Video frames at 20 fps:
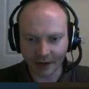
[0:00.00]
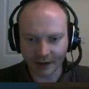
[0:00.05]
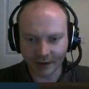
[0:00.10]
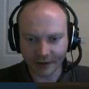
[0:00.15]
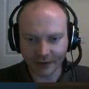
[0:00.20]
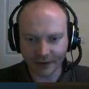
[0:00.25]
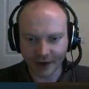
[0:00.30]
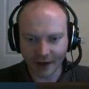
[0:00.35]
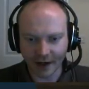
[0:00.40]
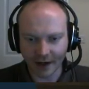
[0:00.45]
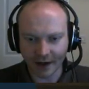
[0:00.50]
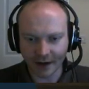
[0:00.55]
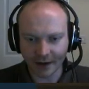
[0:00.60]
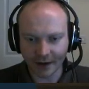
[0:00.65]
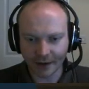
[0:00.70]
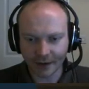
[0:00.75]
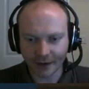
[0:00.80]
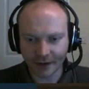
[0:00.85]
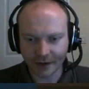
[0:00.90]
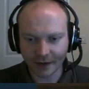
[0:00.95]
of...
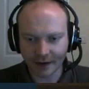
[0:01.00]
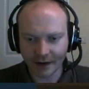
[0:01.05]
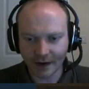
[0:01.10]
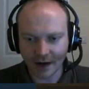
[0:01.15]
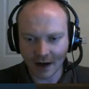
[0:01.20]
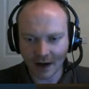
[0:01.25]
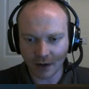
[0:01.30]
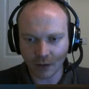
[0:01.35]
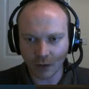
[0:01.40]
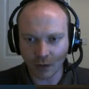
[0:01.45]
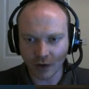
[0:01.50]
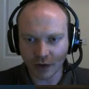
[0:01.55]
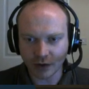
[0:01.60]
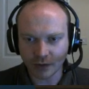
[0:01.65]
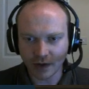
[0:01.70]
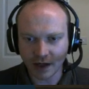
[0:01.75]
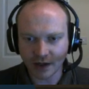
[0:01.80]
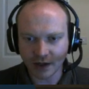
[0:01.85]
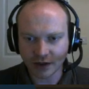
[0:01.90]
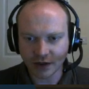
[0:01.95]
now, what do
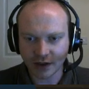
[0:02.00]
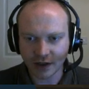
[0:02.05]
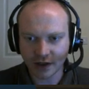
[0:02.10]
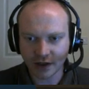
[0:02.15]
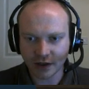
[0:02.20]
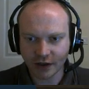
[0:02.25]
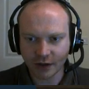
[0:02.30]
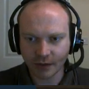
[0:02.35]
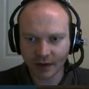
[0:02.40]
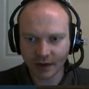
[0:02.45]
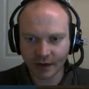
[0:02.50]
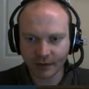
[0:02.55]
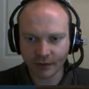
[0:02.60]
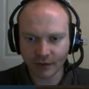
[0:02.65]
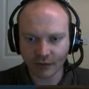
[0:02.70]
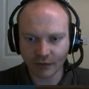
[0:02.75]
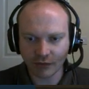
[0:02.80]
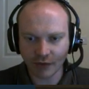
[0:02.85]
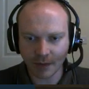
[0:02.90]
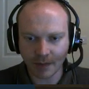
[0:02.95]
we actually... Do we
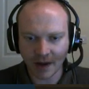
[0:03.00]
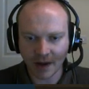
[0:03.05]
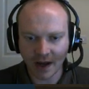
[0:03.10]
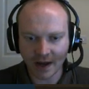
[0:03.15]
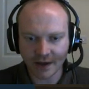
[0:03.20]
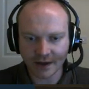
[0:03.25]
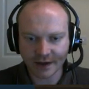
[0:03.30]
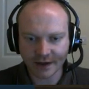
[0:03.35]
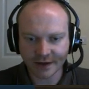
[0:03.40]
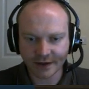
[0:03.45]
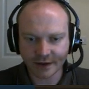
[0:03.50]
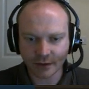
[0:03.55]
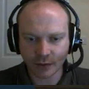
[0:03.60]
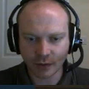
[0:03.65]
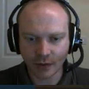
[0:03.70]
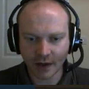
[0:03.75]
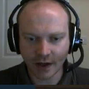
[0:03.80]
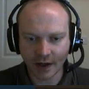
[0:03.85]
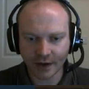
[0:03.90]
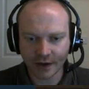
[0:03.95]
repair this
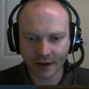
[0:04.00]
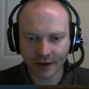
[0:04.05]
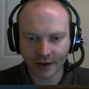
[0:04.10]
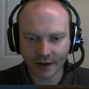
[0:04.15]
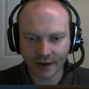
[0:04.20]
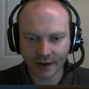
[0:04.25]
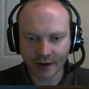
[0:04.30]
with